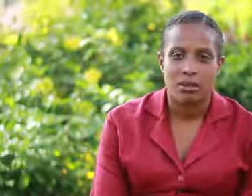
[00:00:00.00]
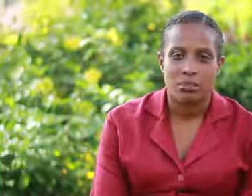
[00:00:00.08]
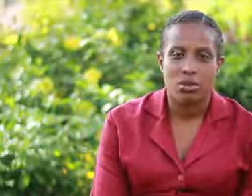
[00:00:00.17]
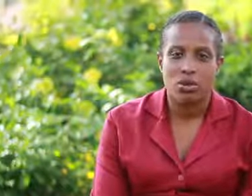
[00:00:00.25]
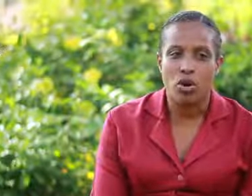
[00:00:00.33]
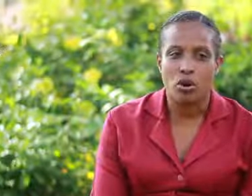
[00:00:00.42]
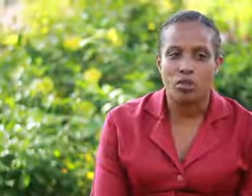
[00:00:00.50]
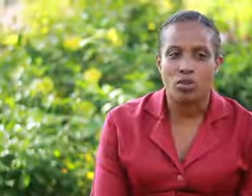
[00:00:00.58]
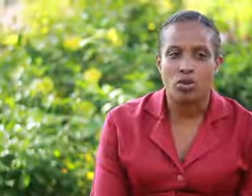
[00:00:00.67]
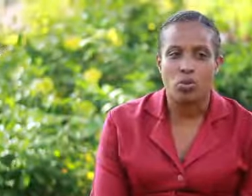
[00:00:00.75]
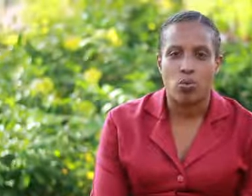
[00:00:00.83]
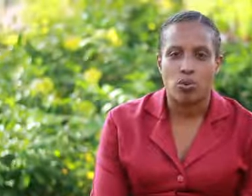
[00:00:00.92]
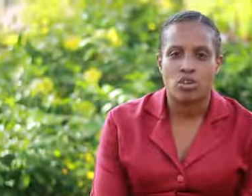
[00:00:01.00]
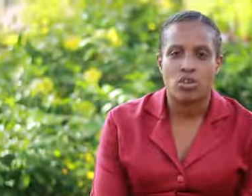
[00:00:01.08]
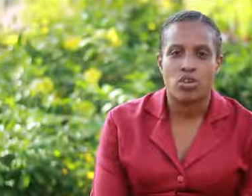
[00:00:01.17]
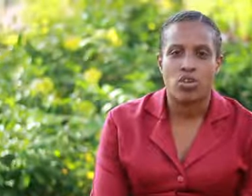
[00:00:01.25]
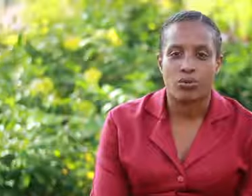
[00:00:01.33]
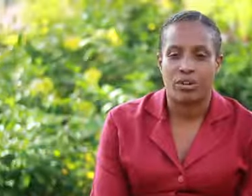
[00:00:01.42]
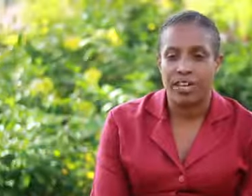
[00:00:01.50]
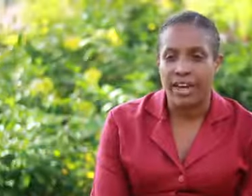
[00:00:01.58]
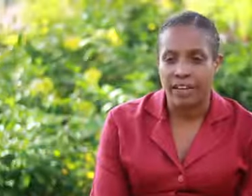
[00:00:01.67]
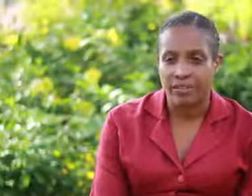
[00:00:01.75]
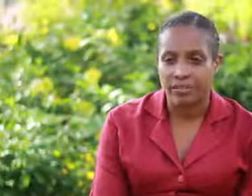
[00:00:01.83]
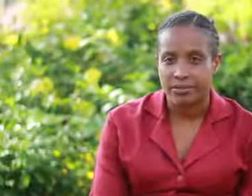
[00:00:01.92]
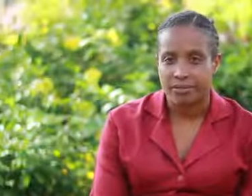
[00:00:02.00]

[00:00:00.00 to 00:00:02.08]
beyond what you already have.